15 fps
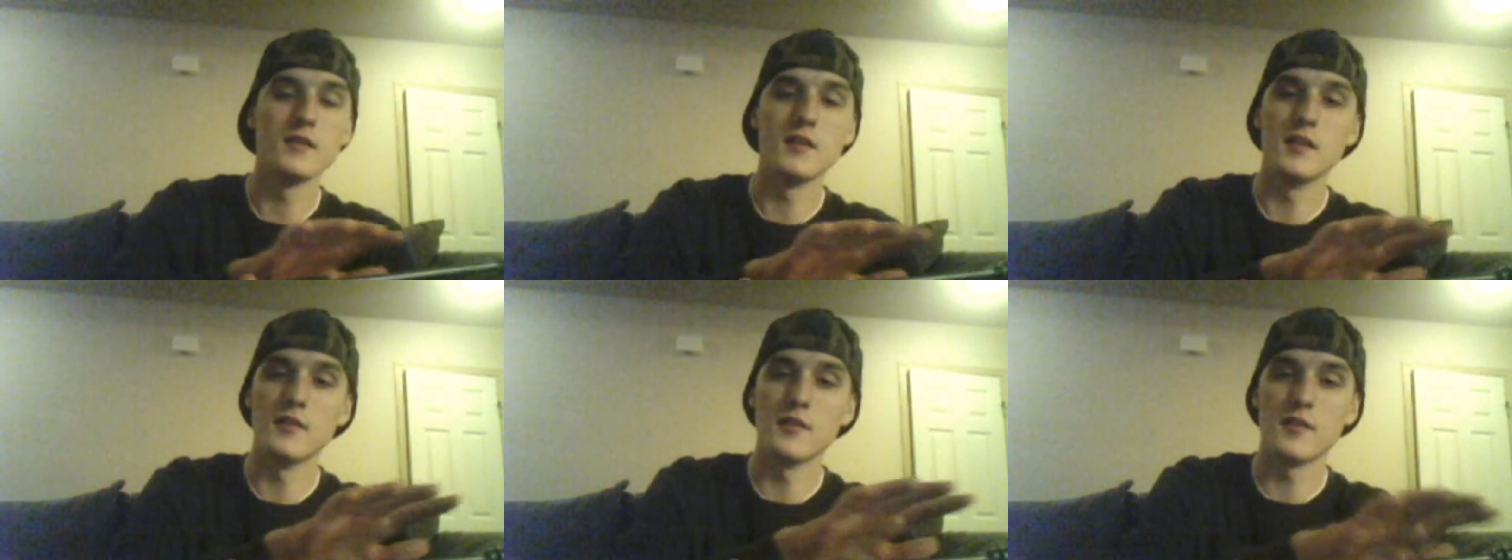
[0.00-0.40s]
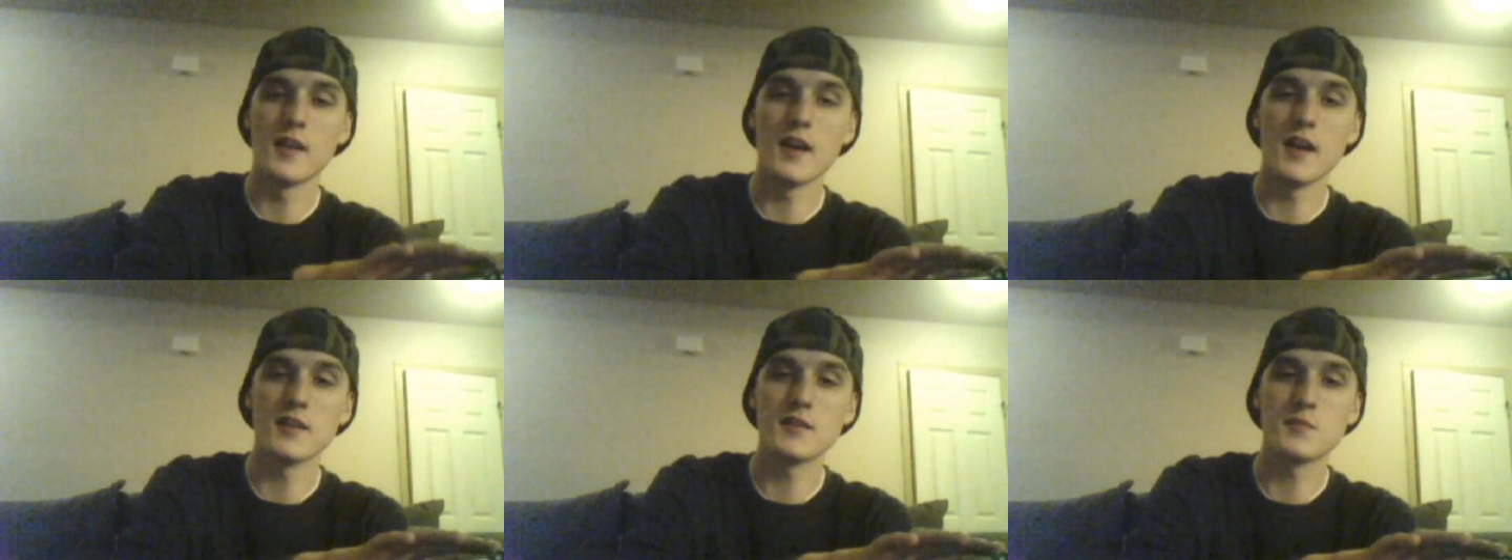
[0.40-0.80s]
then your
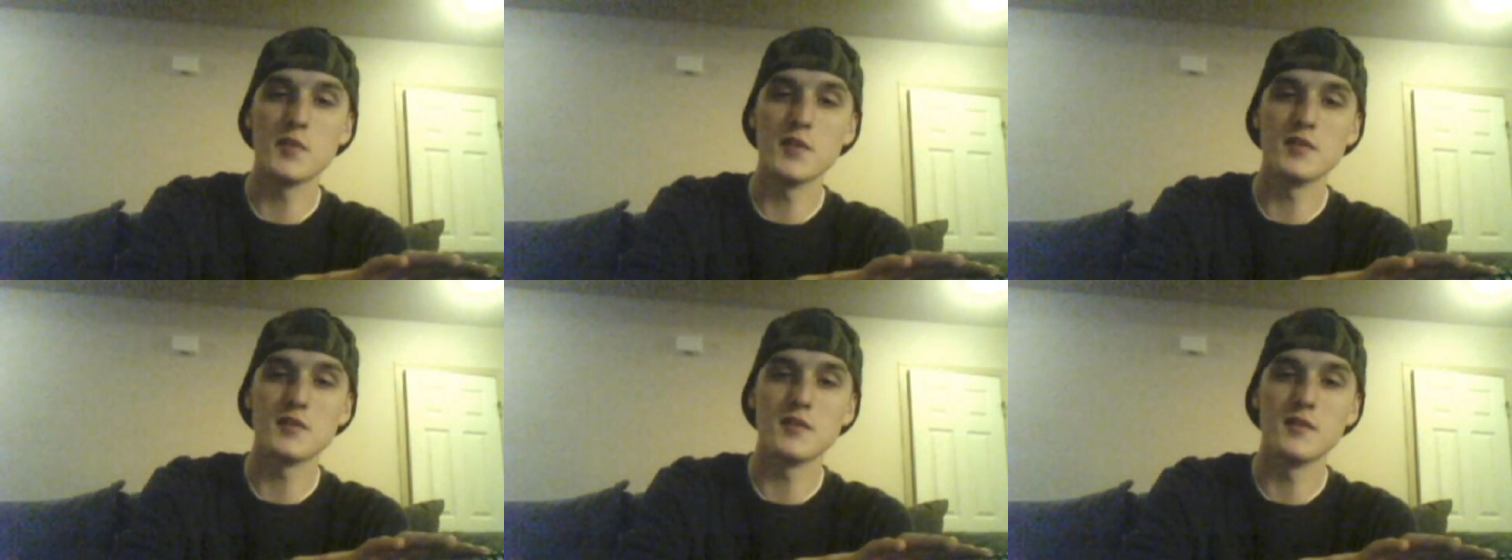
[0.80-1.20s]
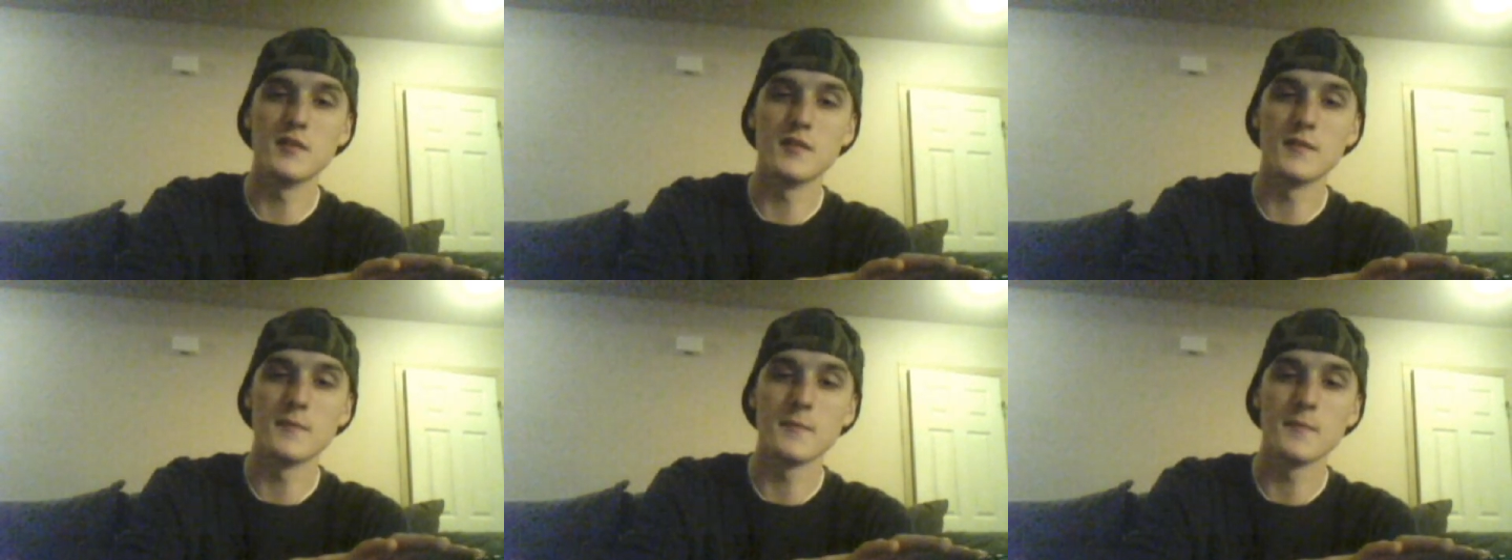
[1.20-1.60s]
gas
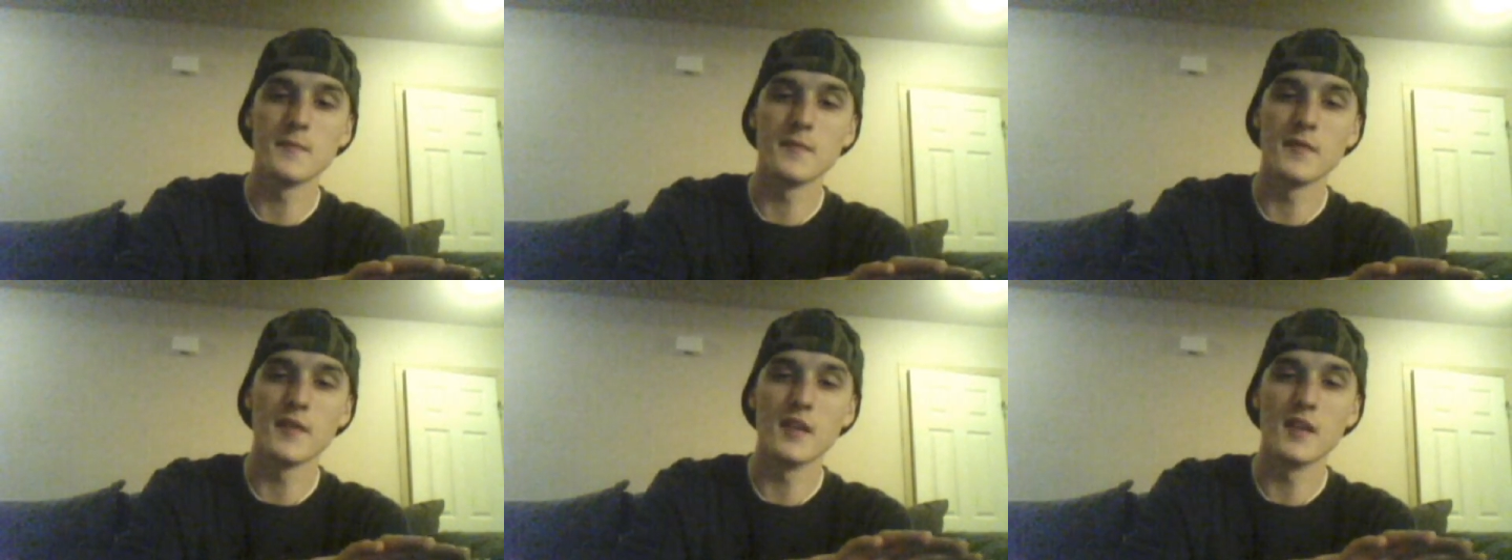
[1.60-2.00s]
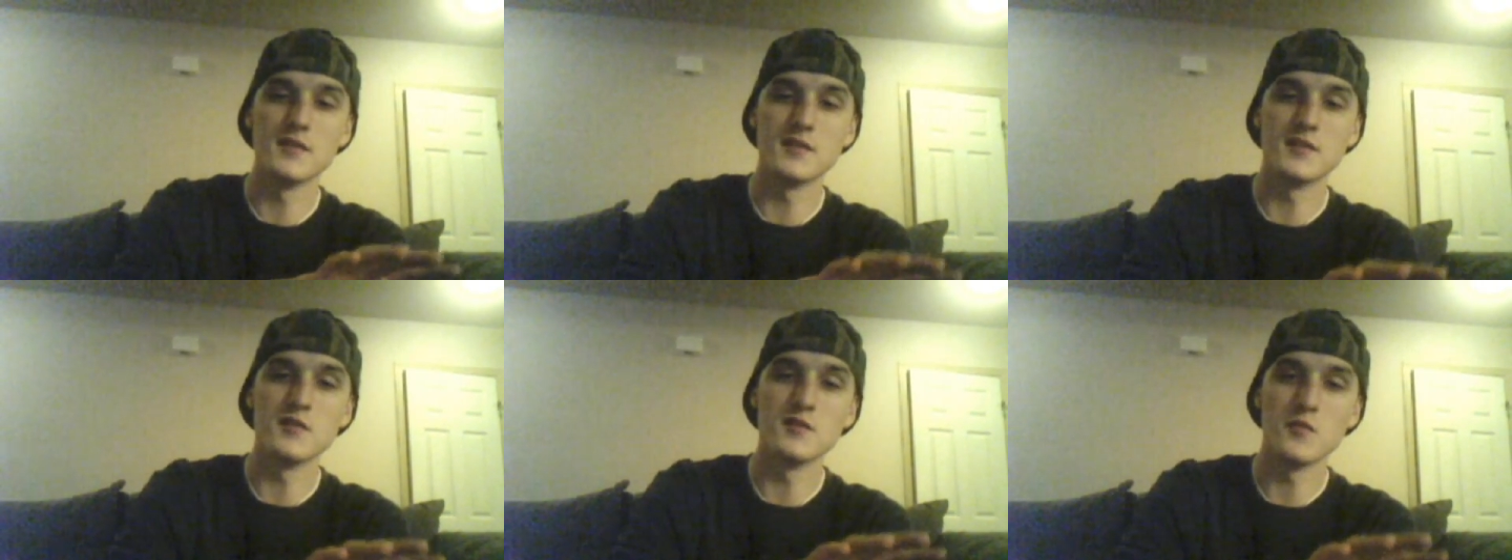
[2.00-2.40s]
piston.
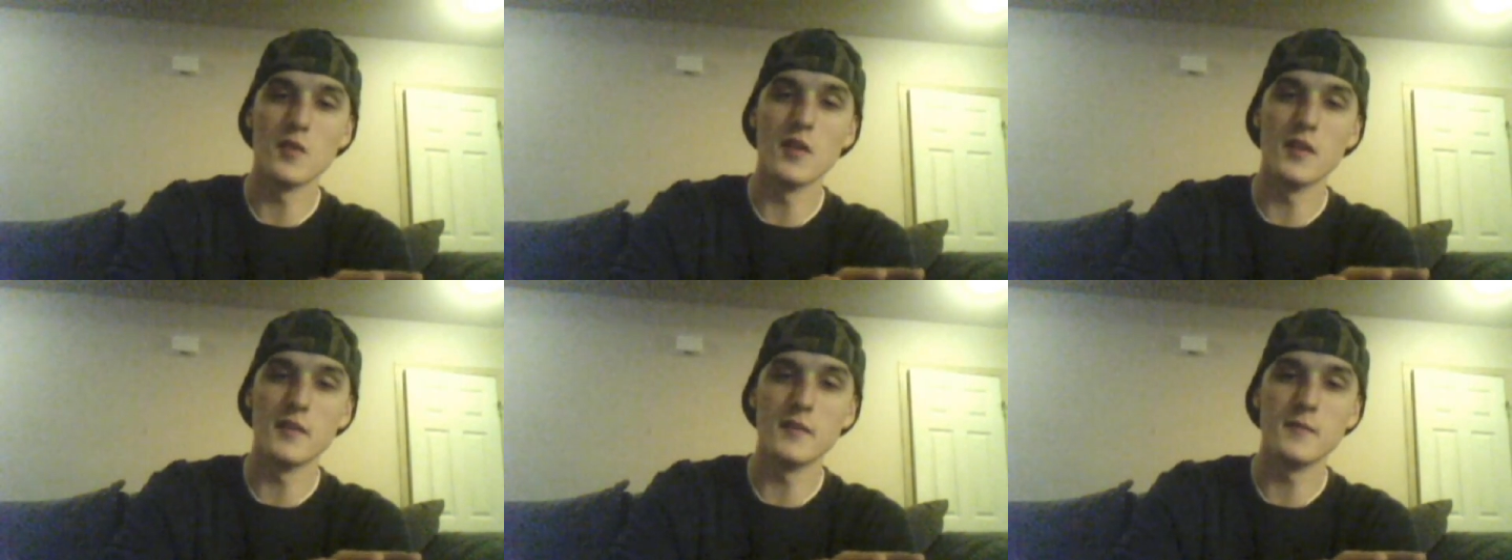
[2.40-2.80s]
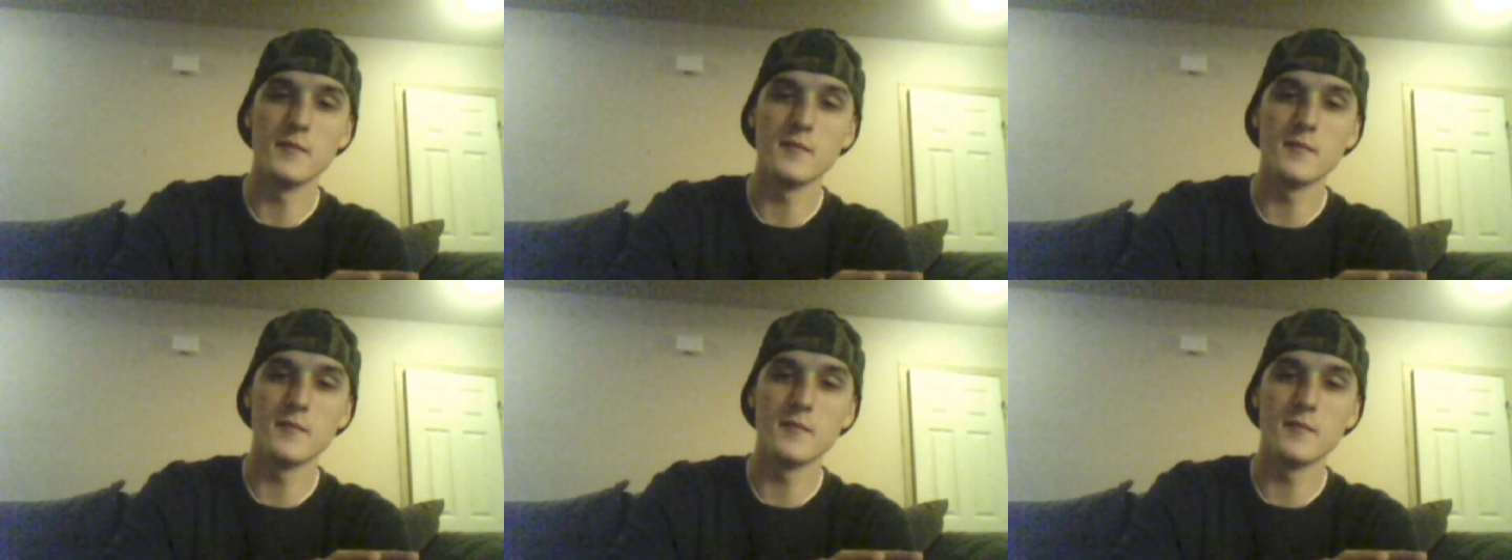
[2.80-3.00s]
This is what